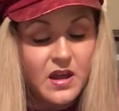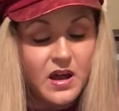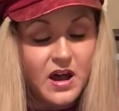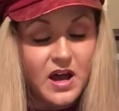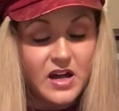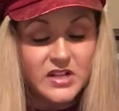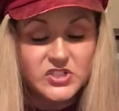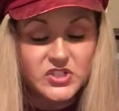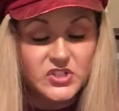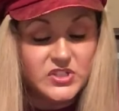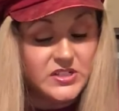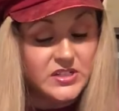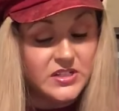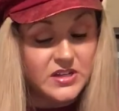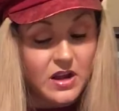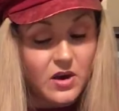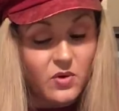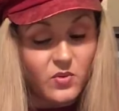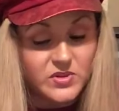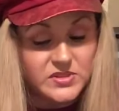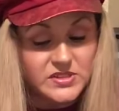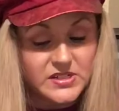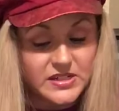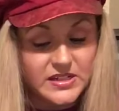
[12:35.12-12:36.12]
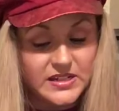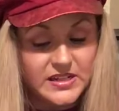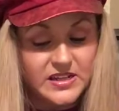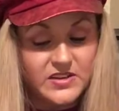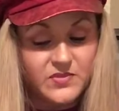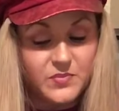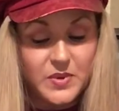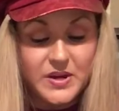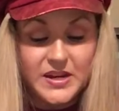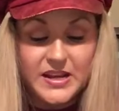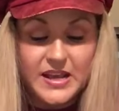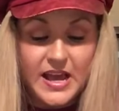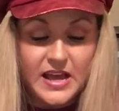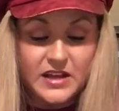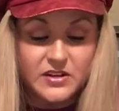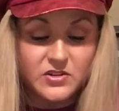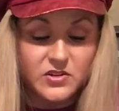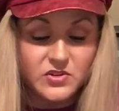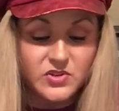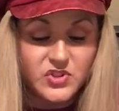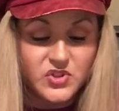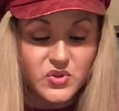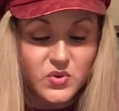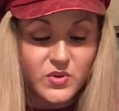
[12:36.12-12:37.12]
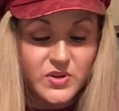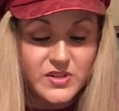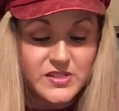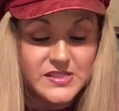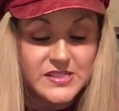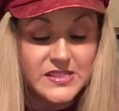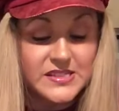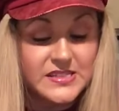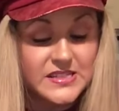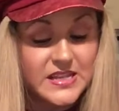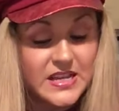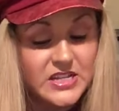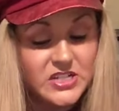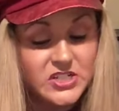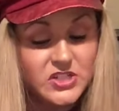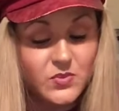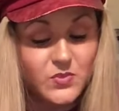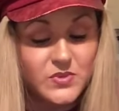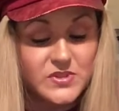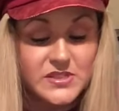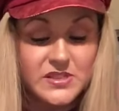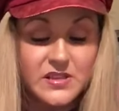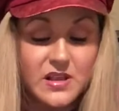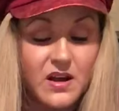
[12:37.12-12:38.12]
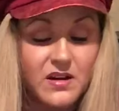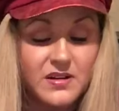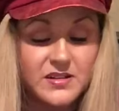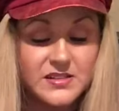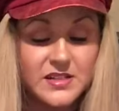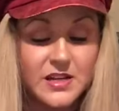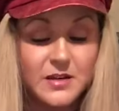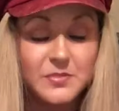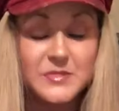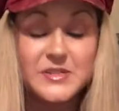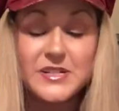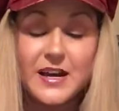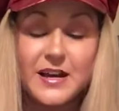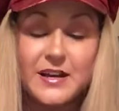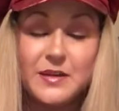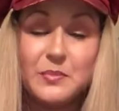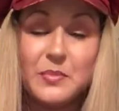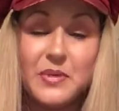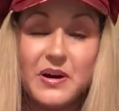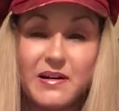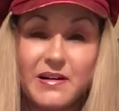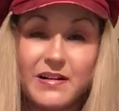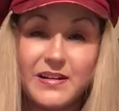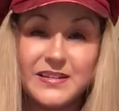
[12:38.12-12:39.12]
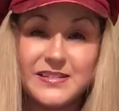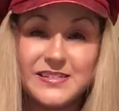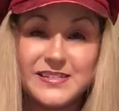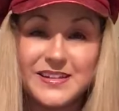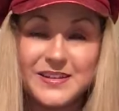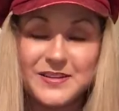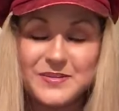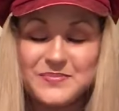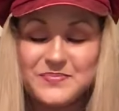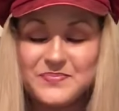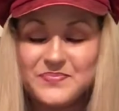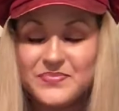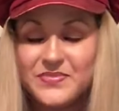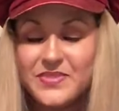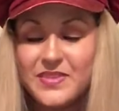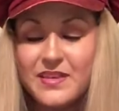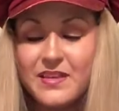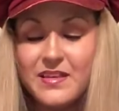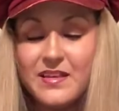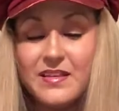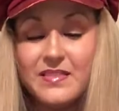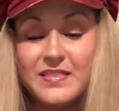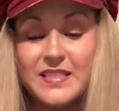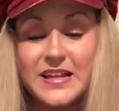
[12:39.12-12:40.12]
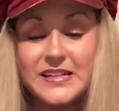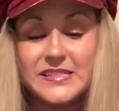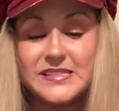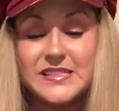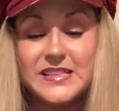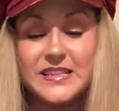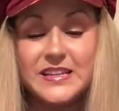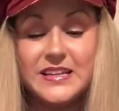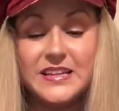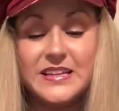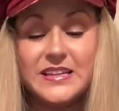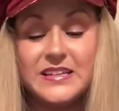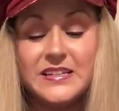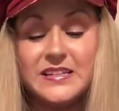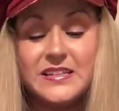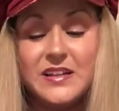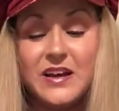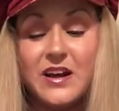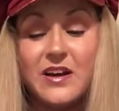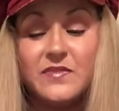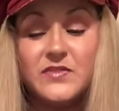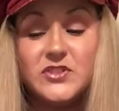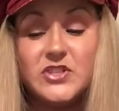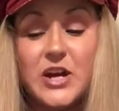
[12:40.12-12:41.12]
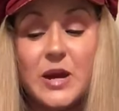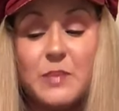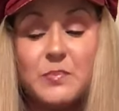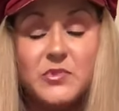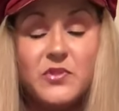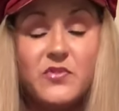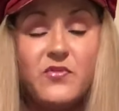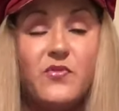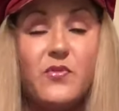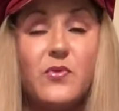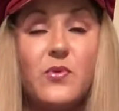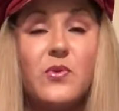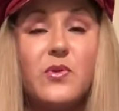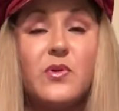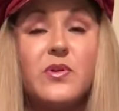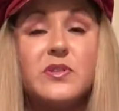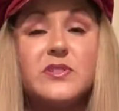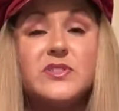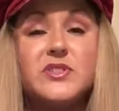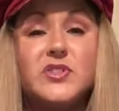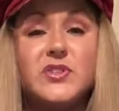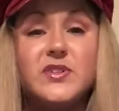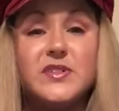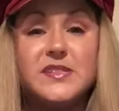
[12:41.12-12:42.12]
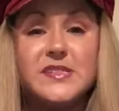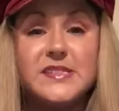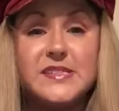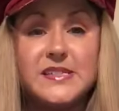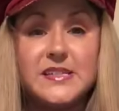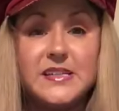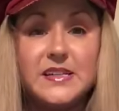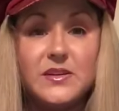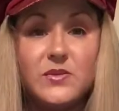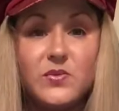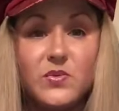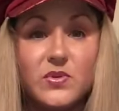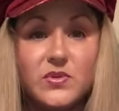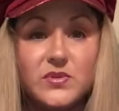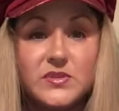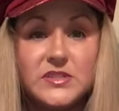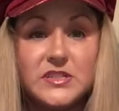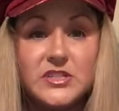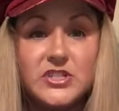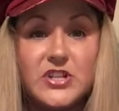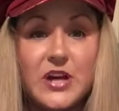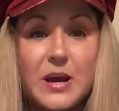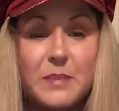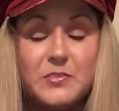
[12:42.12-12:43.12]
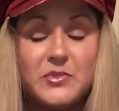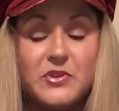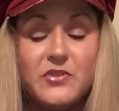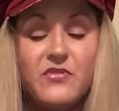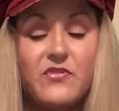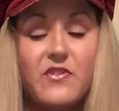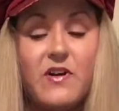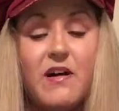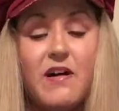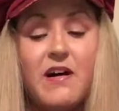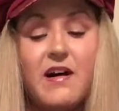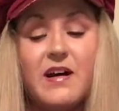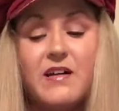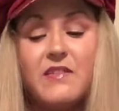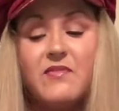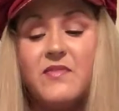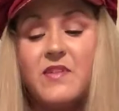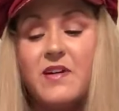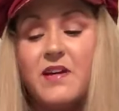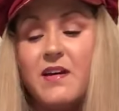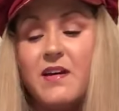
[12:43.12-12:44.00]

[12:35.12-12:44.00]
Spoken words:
Hachi did not want to leave, but he had no choice. The station was locked up tight behind him. That's the end of chapter 4. As you can see, we're on to chapter 5.